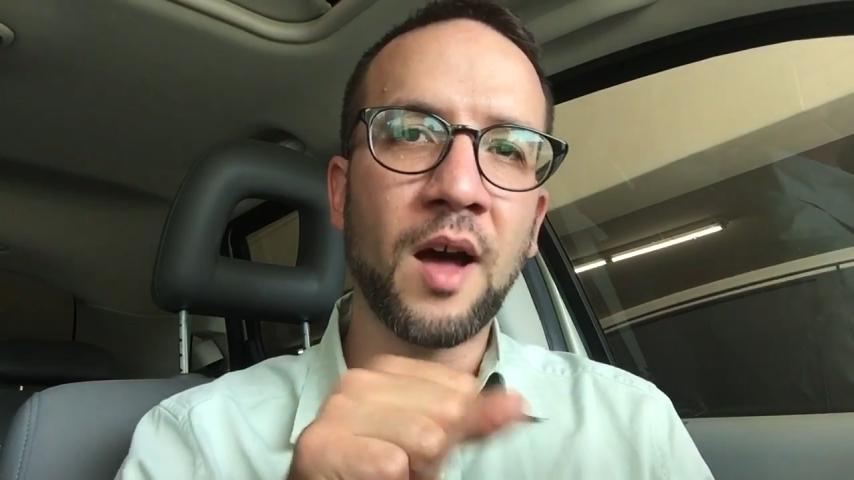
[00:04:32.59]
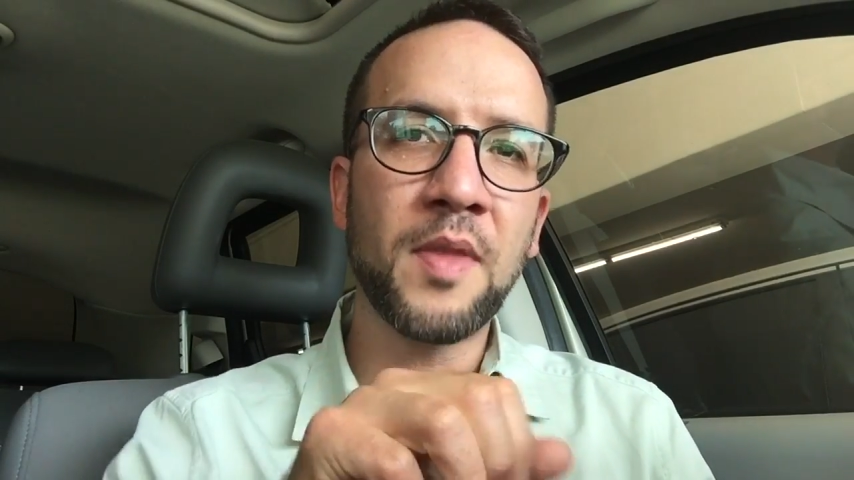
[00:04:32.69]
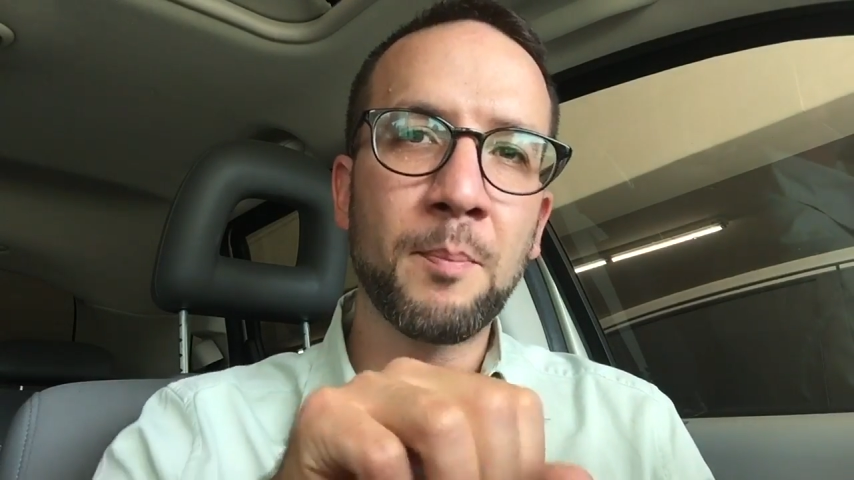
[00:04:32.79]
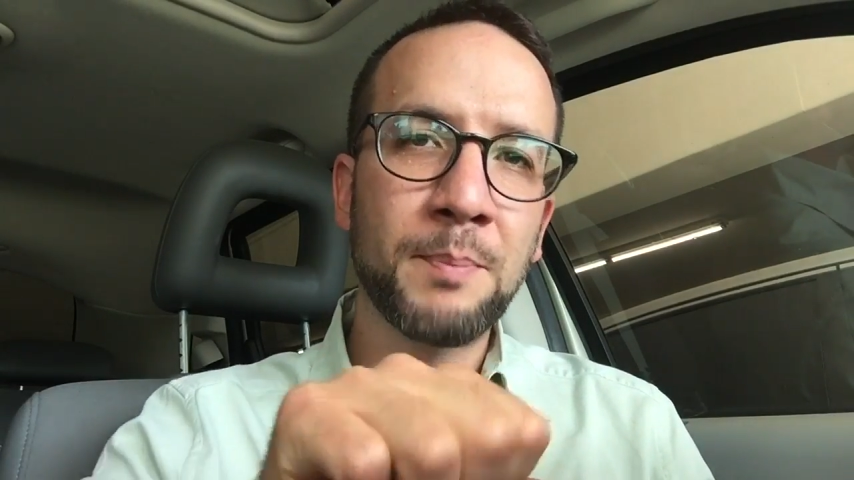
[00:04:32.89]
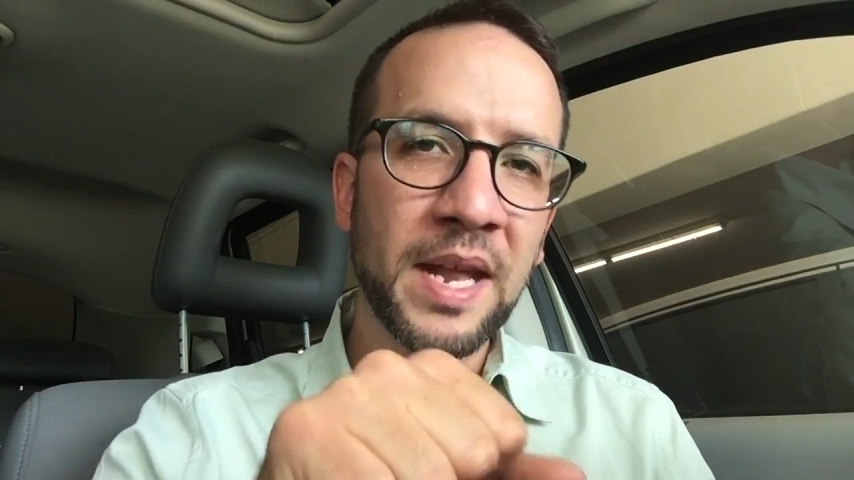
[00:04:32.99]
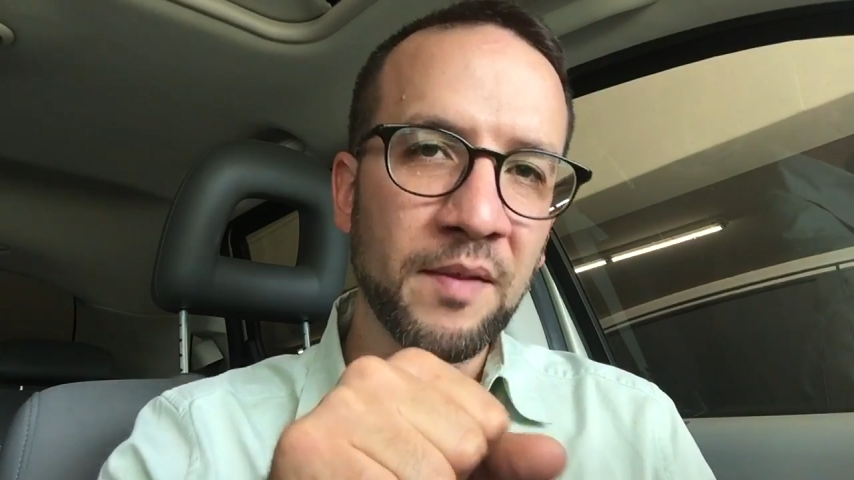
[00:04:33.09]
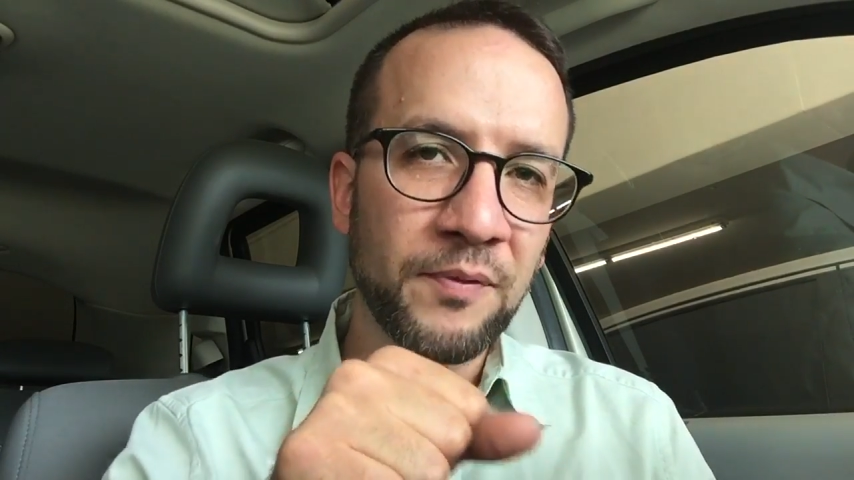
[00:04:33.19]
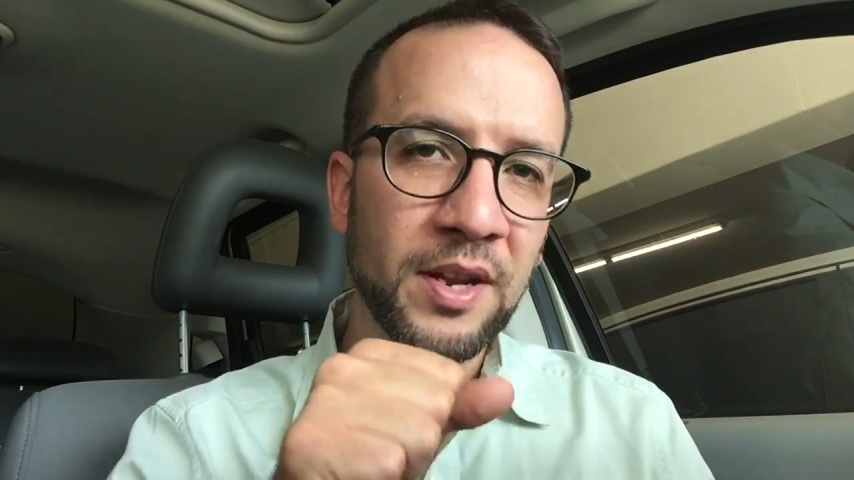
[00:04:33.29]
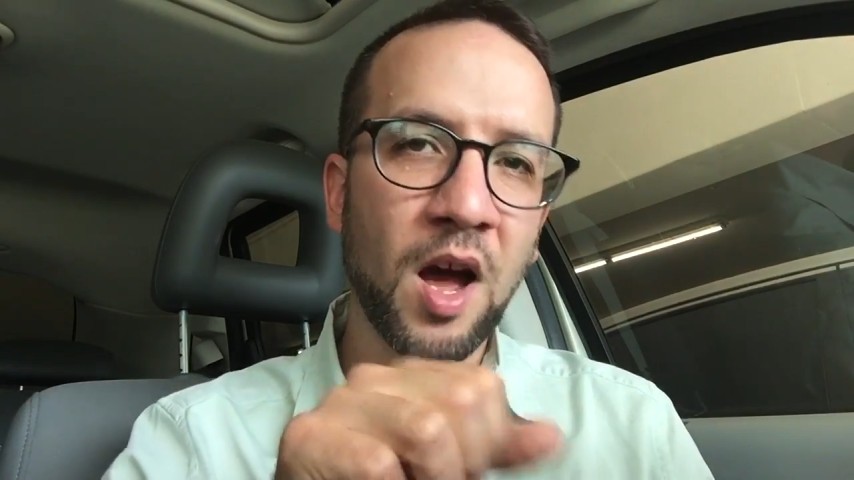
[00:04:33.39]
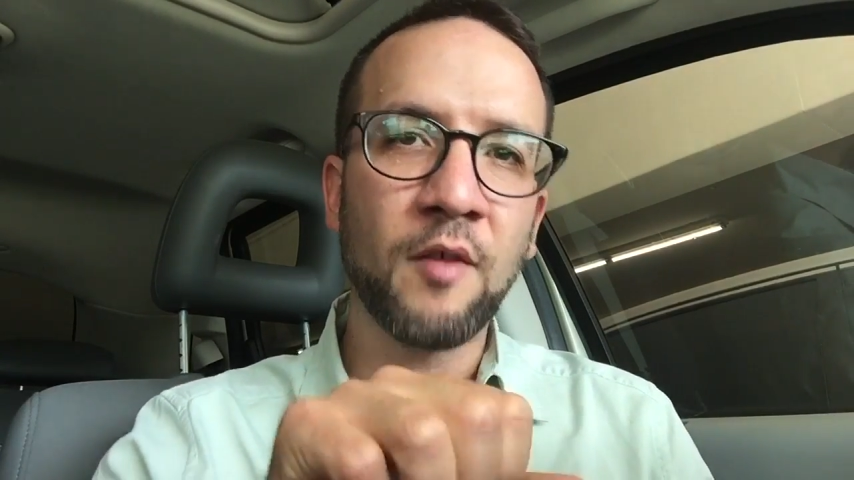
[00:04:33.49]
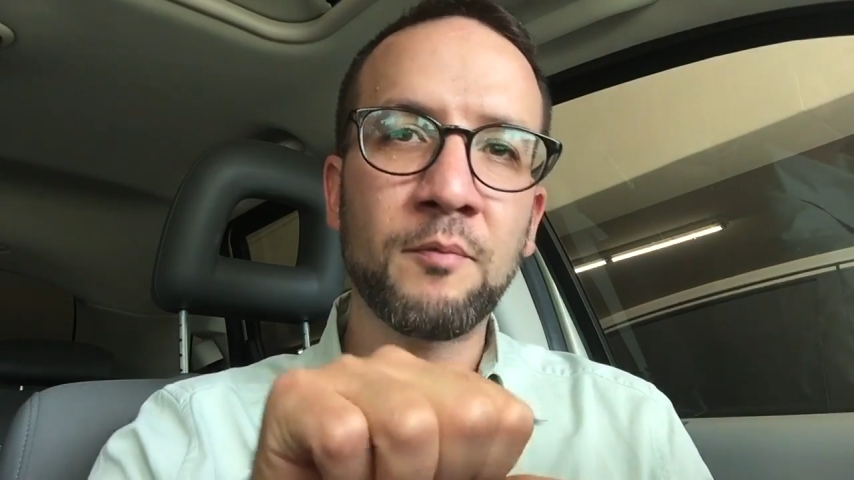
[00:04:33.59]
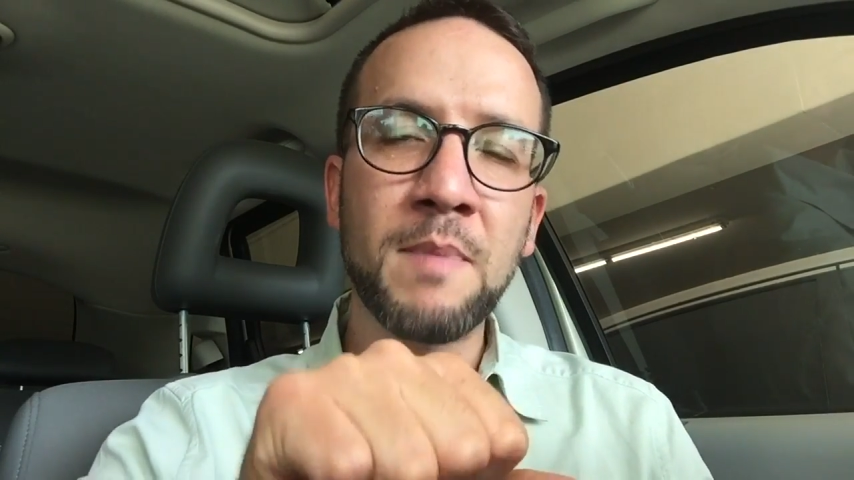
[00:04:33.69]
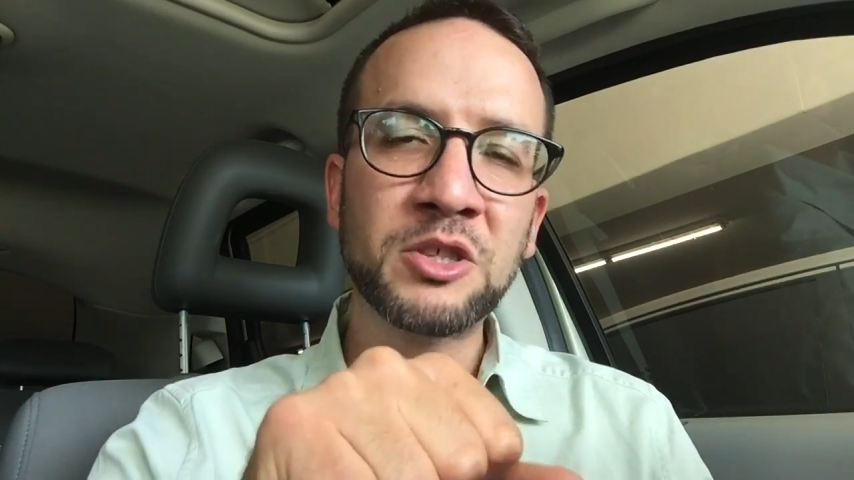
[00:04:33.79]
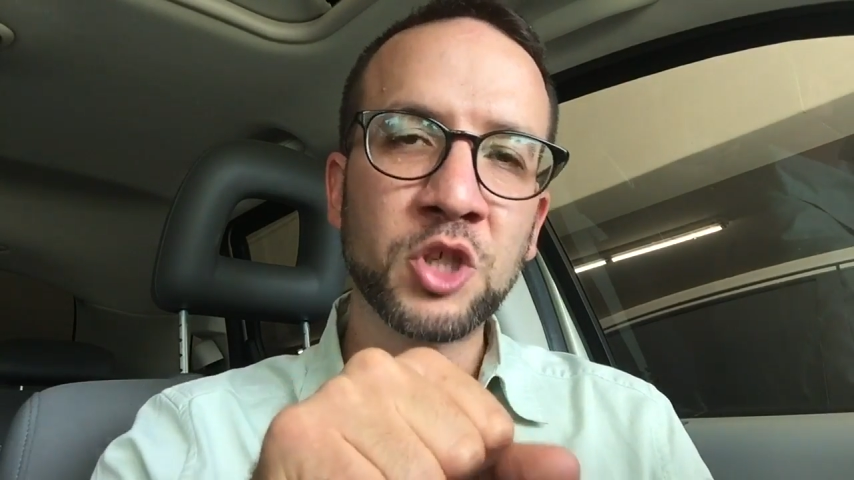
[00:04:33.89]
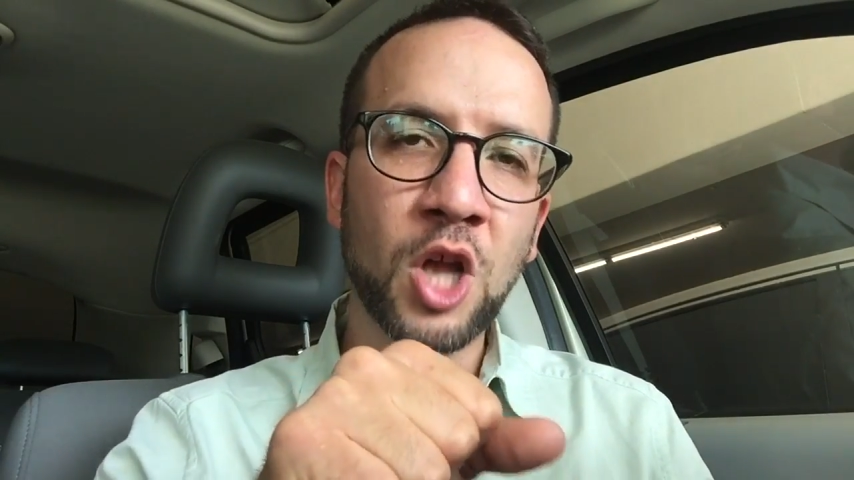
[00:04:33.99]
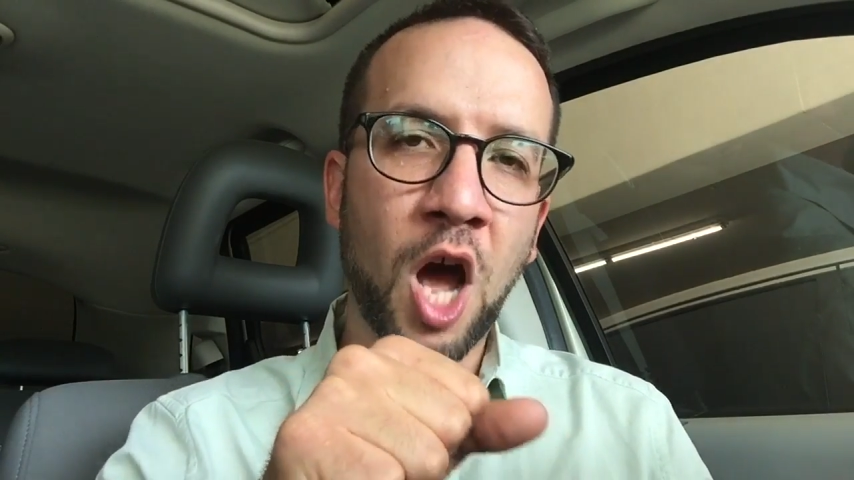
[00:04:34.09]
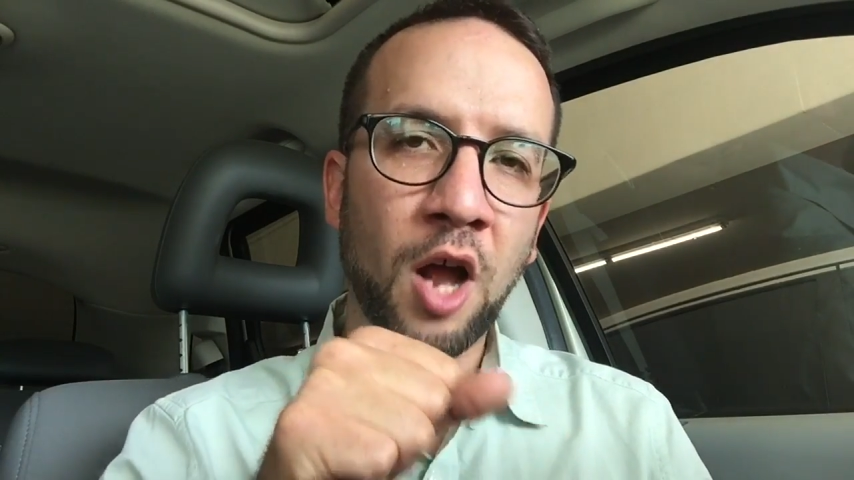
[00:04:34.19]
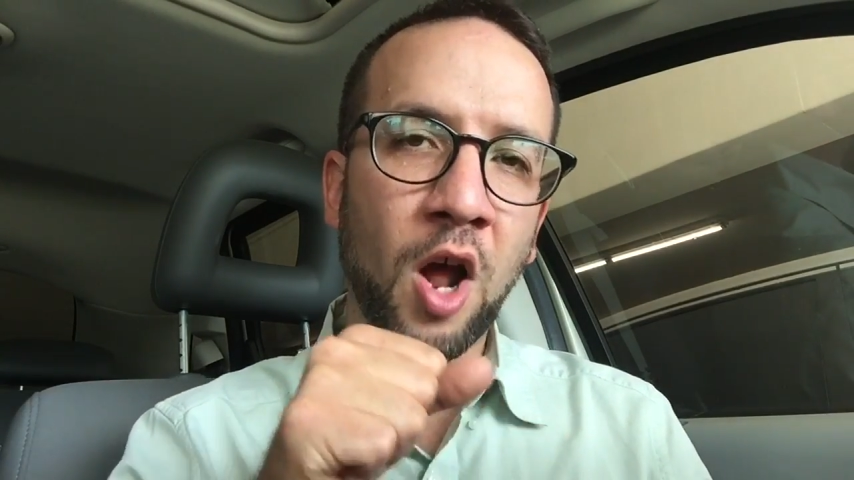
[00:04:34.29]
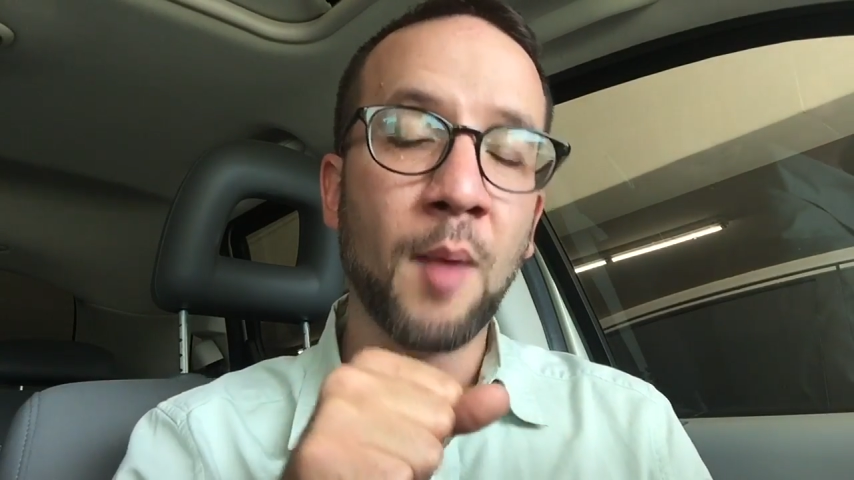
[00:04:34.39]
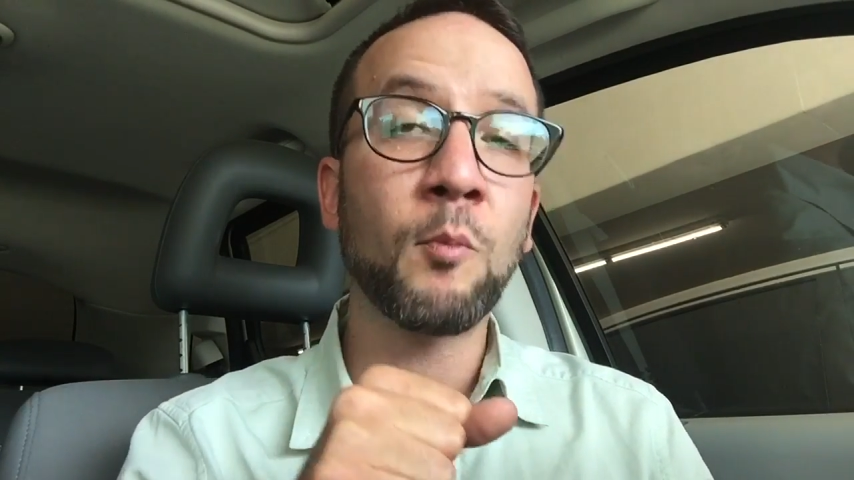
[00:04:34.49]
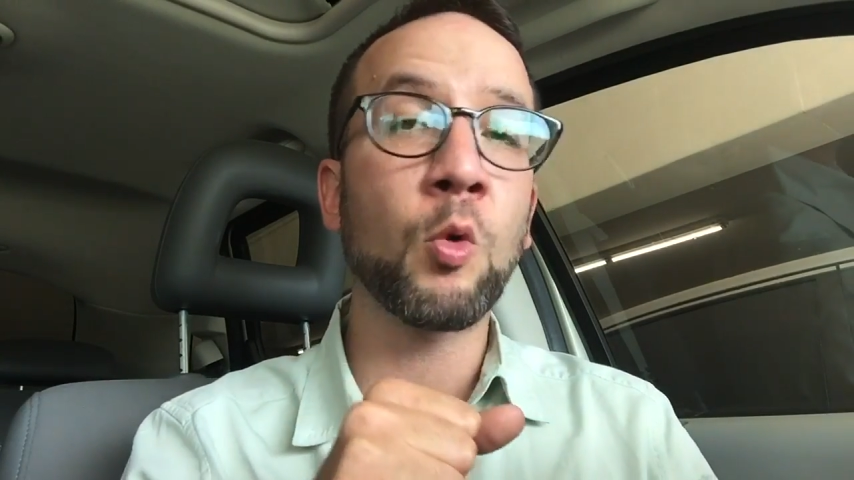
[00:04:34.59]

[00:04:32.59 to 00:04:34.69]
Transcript: the benefit of Masjid al-Haram